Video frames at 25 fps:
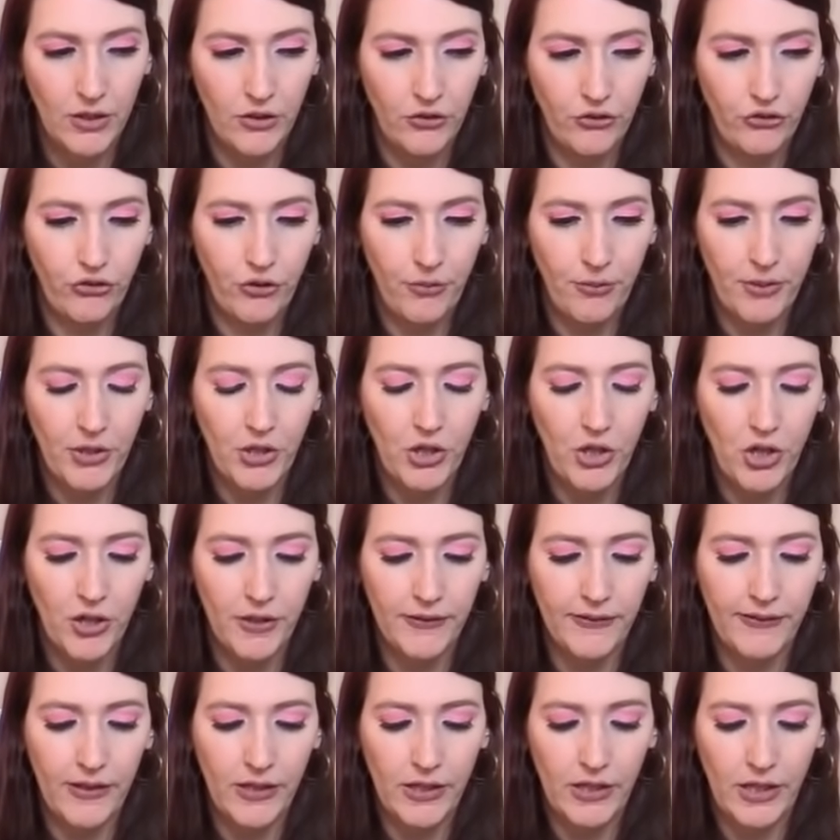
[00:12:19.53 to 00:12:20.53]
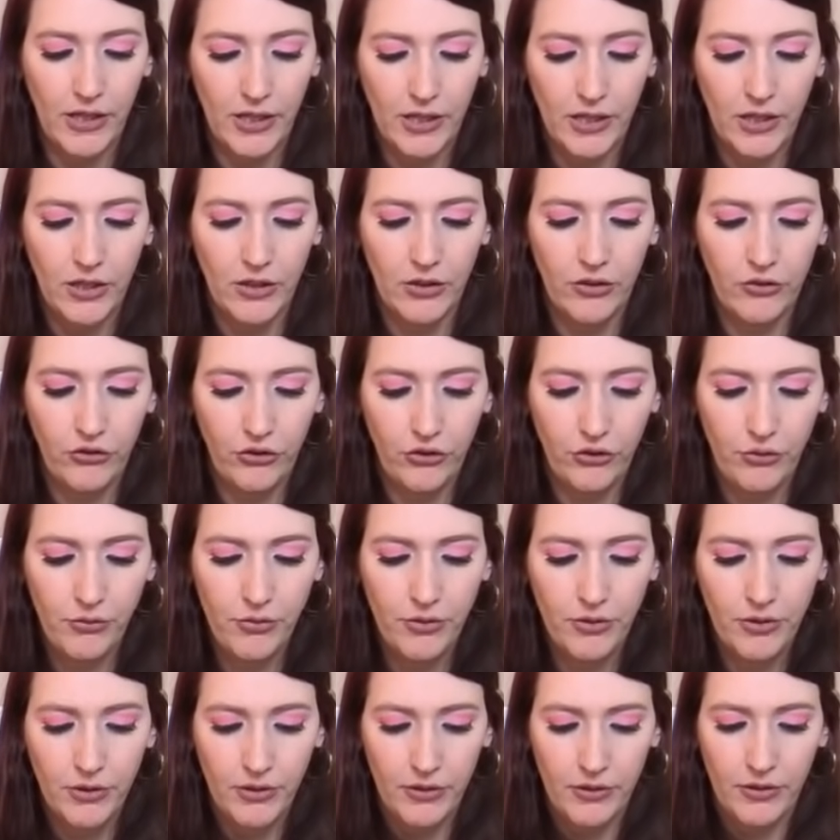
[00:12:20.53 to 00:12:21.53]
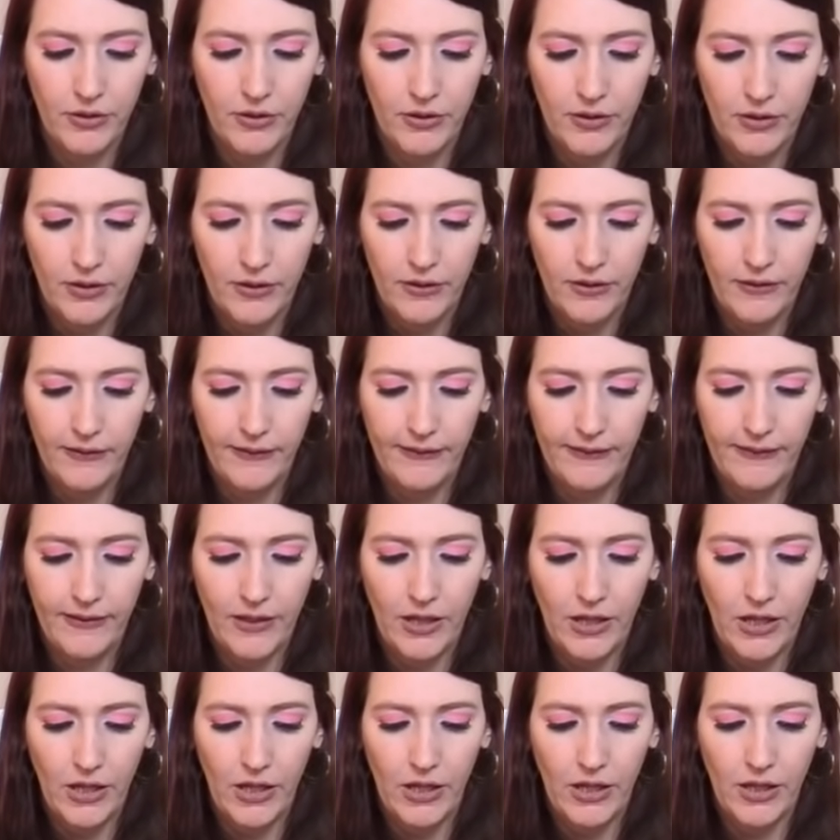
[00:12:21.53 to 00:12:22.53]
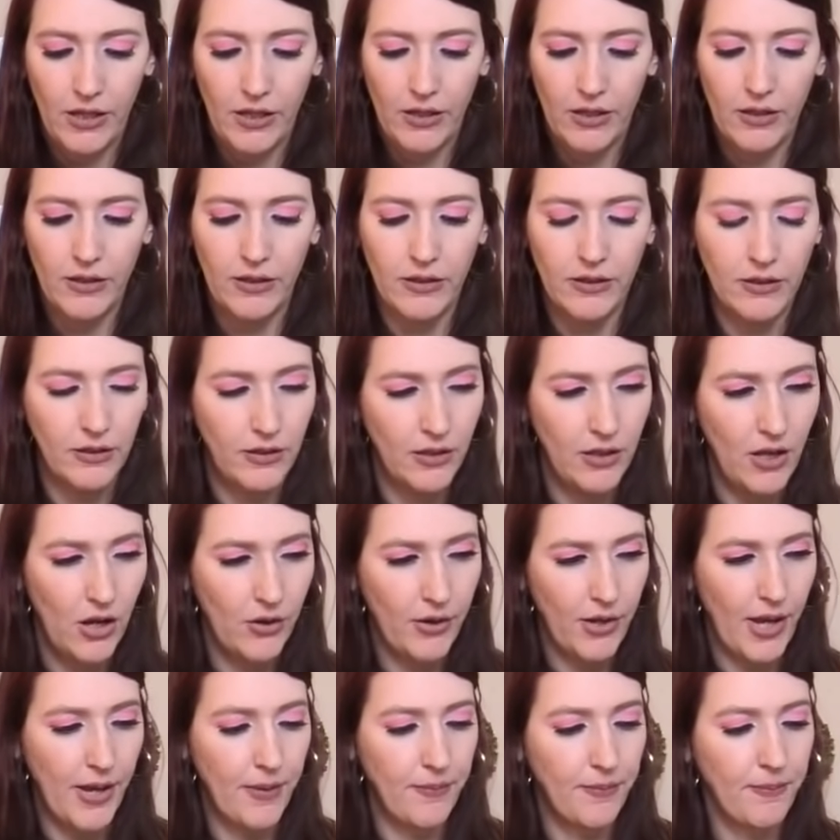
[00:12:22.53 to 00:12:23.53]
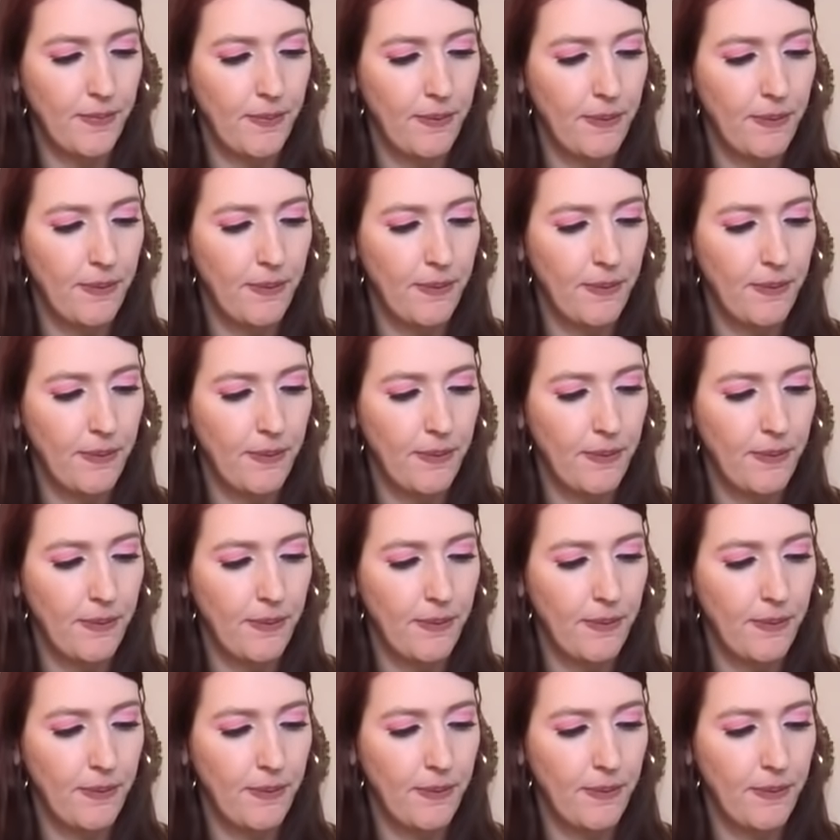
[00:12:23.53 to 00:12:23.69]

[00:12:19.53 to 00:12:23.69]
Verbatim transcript: Show me the cards I need to see. Okay.